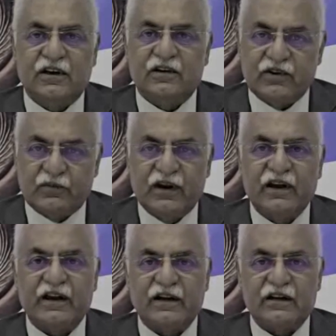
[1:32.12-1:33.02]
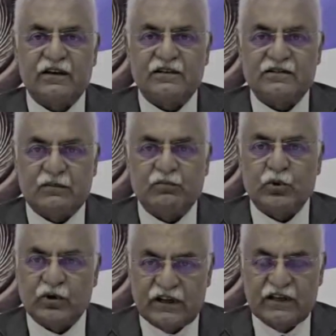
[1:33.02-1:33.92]
we will get some
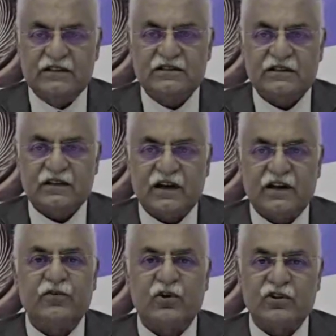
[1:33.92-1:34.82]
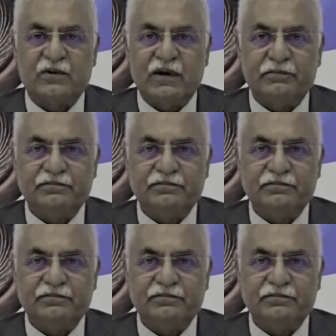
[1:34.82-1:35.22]
good leads and follow them up.